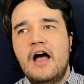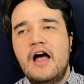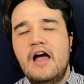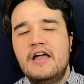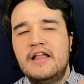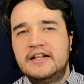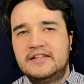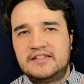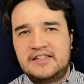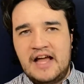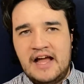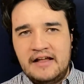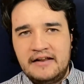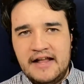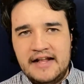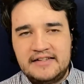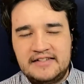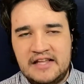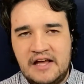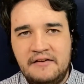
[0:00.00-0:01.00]
It's
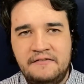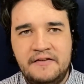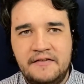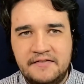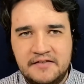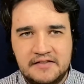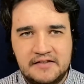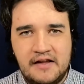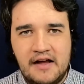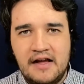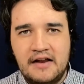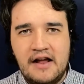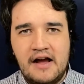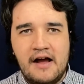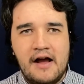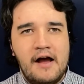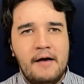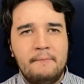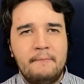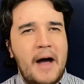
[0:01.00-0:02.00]
that fifth slot.
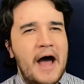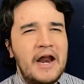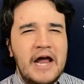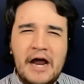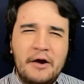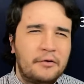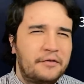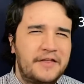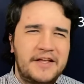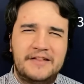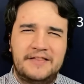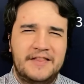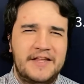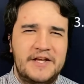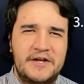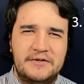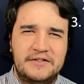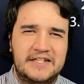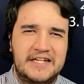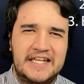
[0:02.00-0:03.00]
I don't think
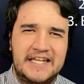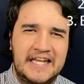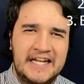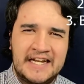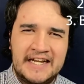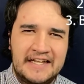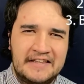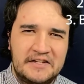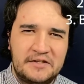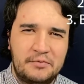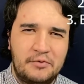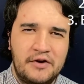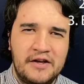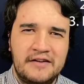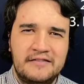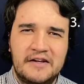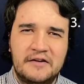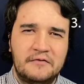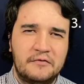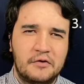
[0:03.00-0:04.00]
Leo is going to get it at this
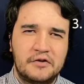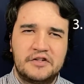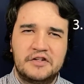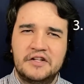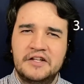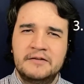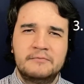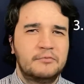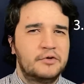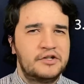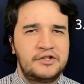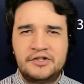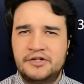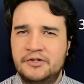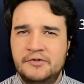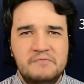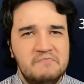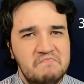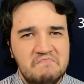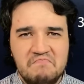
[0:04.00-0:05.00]
point, unfortunately, which